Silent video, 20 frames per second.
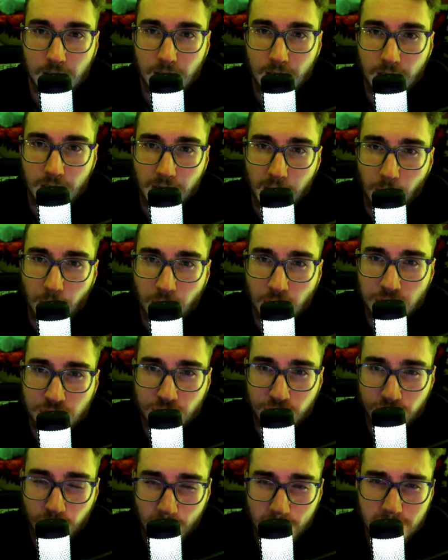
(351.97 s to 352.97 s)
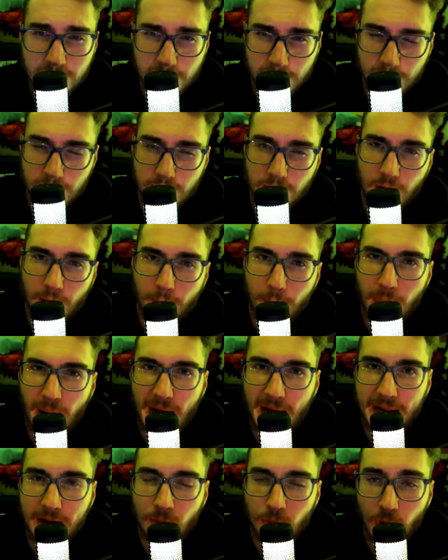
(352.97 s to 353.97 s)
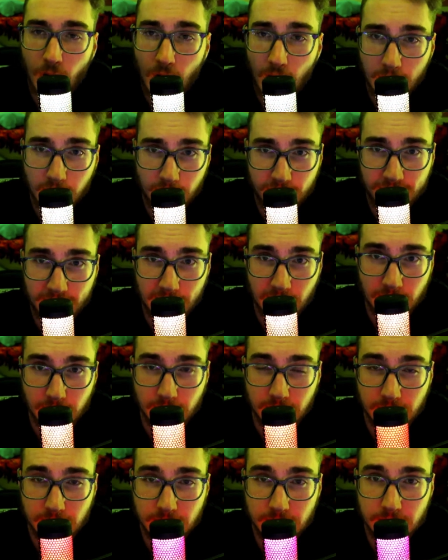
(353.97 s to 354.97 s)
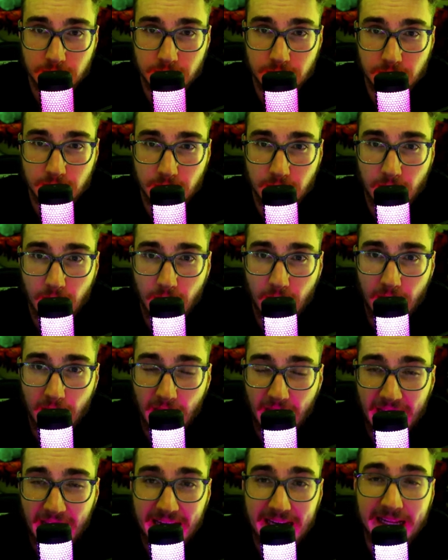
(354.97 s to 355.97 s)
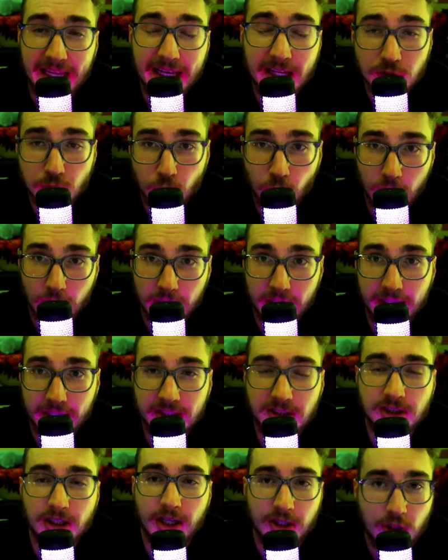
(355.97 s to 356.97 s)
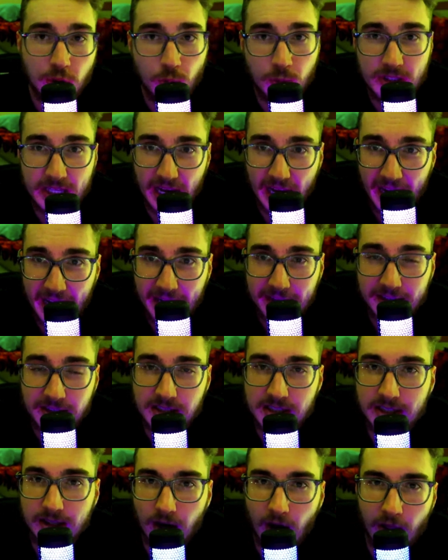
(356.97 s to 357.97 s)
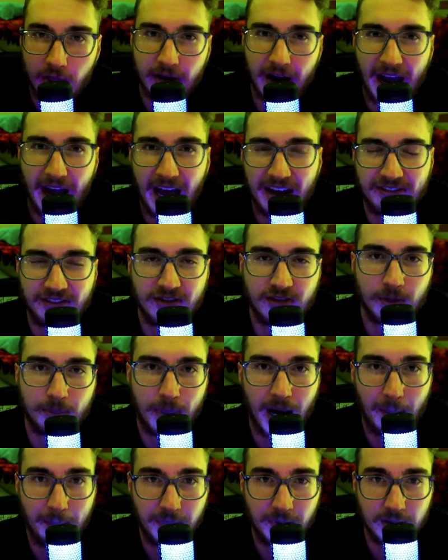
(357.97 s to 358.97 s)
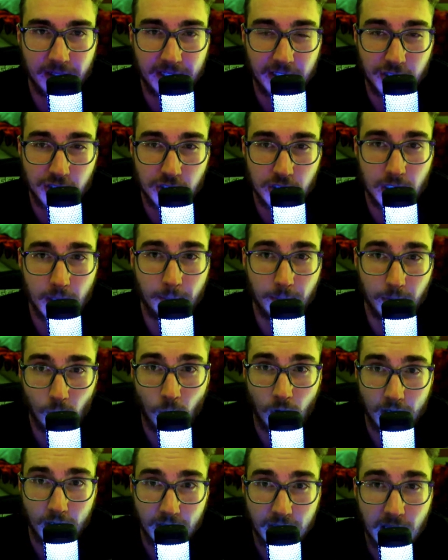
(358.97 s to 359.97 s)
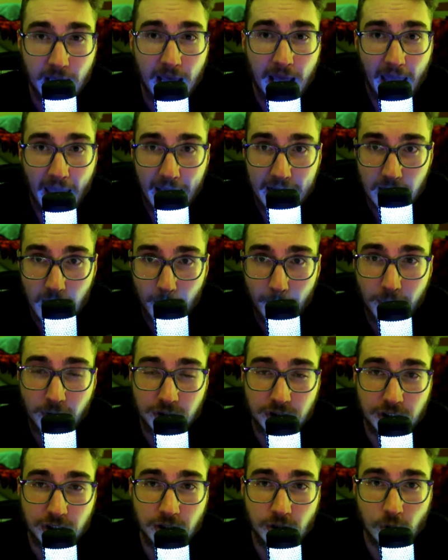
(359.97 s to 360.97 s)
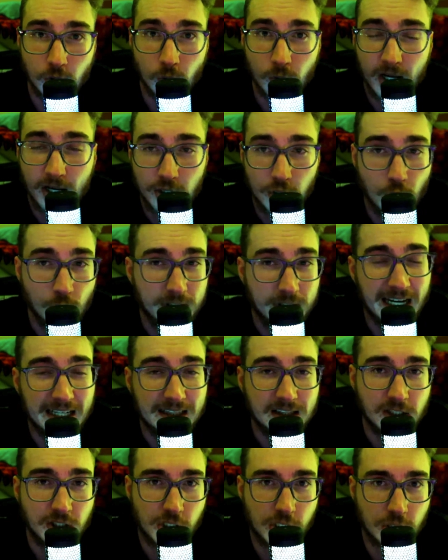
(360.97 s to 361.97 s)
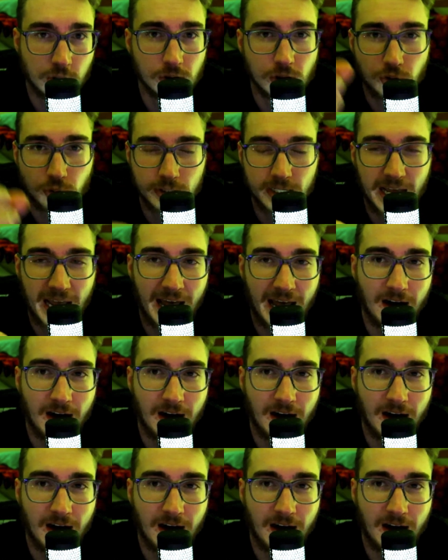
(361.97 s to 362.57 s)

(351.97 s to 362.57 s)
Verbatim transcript: It was funded by Rockefeller in his words, to tax the other half of the population, number one. And number two, to get the children out